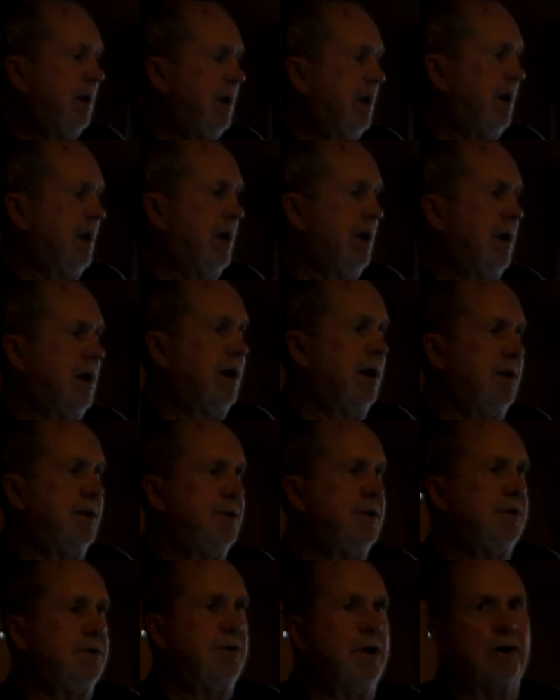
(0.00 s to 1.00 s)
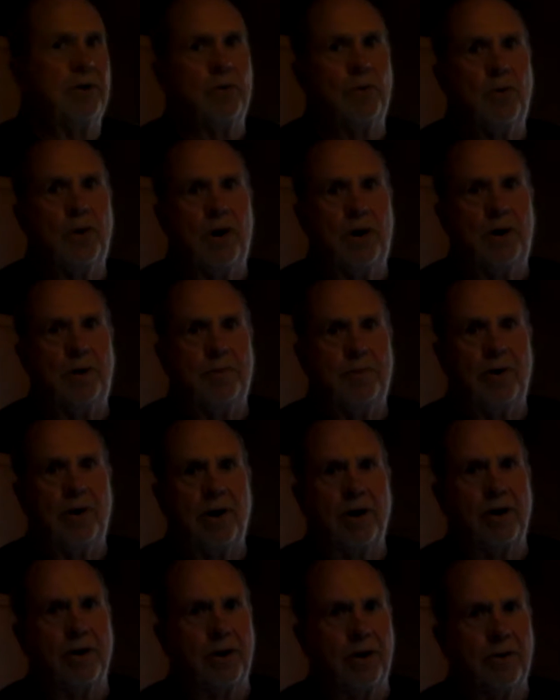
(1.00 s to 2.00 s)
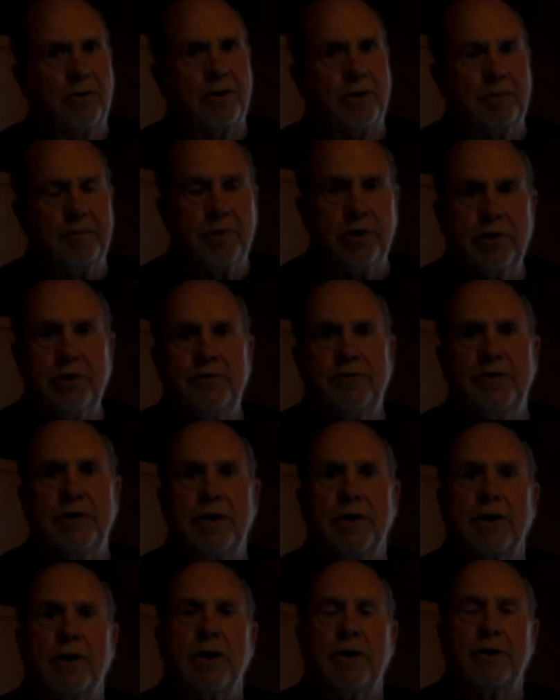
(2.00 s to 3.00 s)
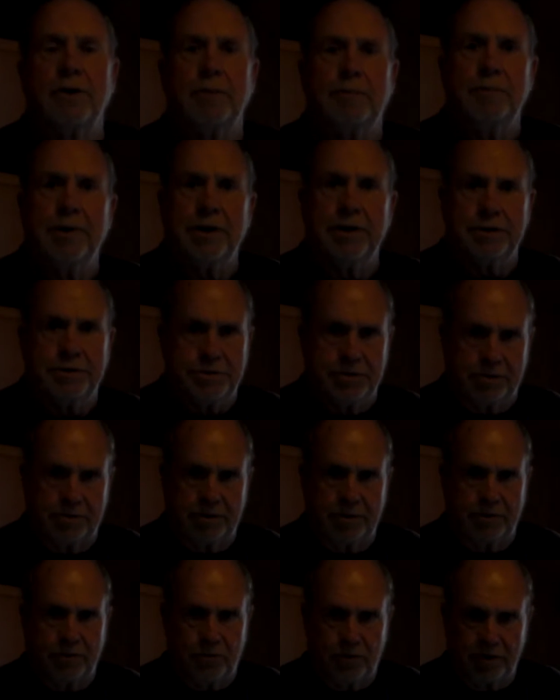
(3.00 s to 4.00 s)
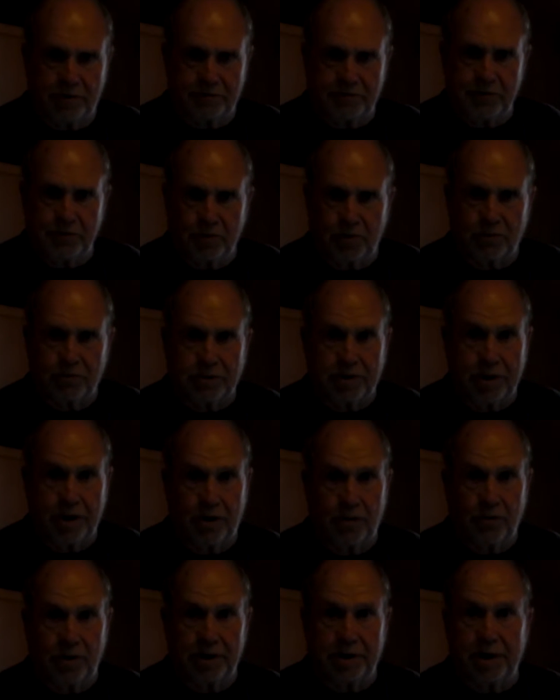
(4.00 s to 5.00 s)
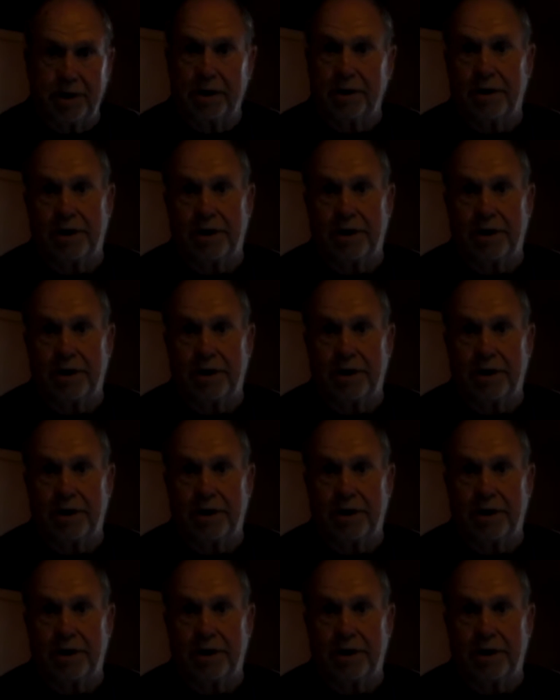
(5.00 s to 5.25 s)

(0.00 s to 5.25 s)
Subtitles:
and you can go to Walmart or go to a movie or go to a beer joint or wherever you want to go and